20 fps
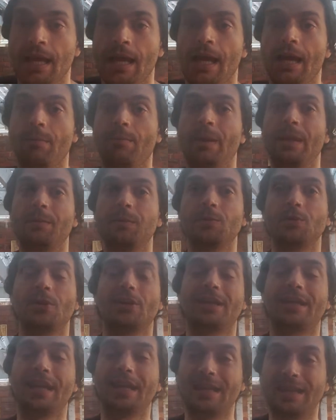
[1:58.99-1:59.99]
And people
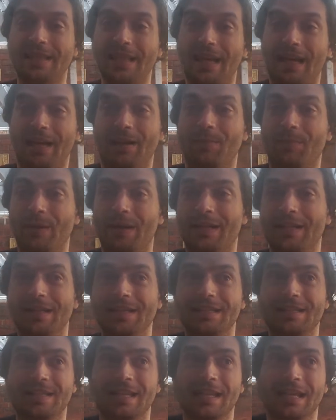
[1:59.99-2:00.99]
don't get that
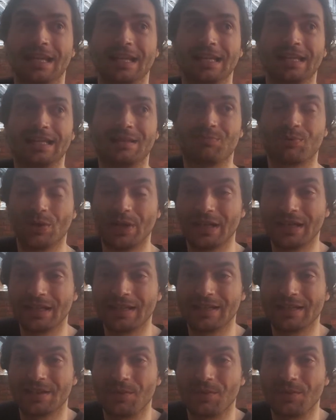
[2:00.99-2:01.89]
because spring is the